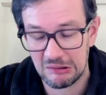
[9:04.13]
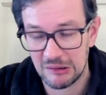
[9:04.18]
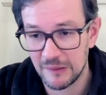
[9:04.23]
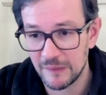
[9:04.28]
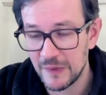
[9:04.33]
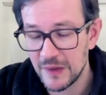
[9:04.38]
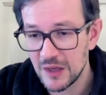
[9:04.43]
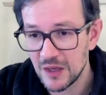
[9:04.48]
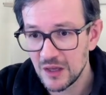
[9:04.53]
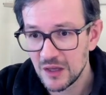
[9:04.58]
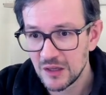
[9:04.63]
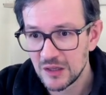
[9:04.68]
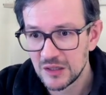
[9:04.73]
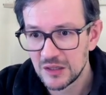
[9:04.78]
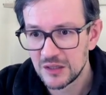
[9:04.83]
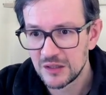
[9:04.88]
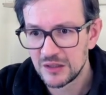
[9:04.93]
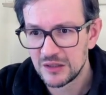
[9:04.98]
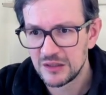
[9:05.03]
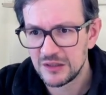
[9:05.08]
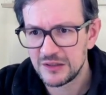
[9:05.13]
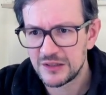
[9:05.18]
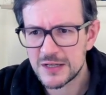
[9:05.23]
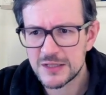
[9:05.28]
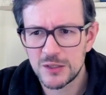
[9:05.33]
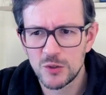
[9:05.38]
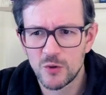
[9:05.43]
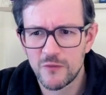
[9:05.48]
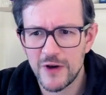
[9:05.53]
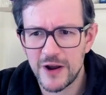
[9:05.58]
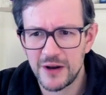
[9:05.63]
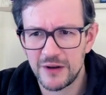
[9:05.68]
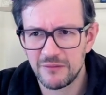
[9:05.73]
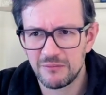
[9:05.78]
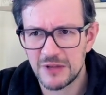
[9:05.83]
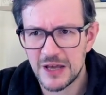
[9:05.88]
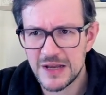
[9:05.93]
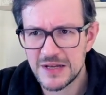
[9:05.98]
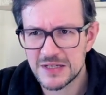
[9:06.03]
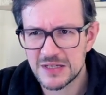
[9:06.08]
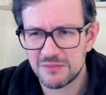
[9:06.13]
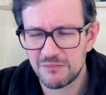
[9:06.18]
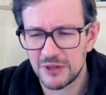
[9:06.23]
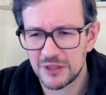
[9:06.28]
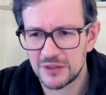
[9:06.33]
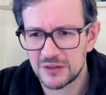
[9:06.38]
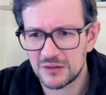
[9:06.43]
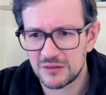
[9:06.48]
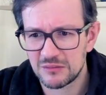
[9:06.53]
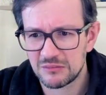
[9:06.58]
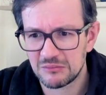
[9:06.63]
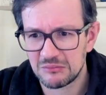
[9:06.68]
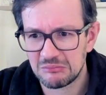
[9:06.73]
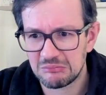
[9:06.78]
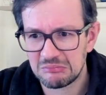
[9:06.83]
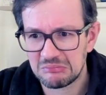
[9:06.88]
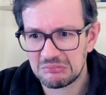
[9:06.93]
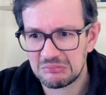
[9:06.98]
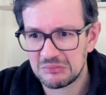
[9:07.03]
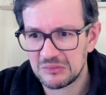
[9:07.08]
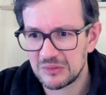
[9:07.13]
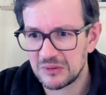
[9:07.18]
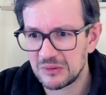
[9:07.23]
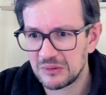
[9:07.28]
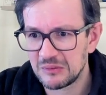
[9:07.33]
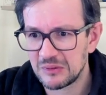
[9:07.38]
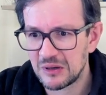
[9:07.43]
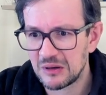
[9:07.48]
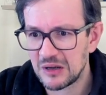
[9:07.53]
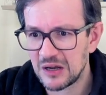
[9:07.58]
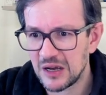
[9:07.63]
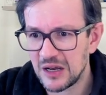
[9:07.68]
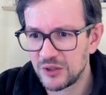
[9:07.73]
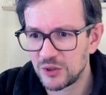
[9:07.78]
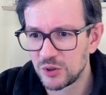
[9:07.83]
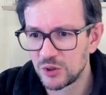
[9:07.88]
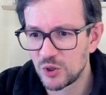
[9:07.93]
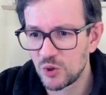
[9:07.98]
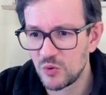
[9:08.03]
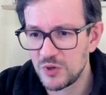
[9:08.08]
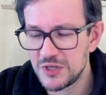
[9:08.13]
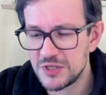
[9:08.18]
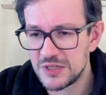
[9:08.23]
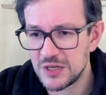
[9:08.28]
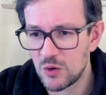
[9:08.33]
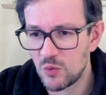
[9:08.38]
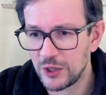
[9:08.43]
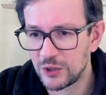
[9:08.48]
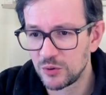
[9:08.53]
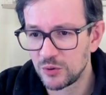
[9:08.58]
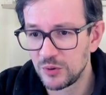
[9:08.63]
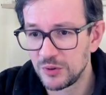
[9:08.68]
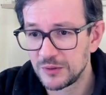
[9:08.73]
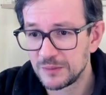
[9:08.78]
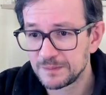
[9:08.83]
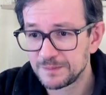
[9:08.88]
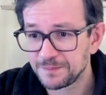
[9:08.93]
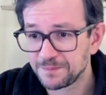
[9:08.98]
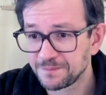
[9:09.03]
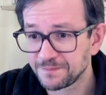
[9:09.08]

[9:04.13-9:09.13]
It does look very nice, but I don't know easier way to do it.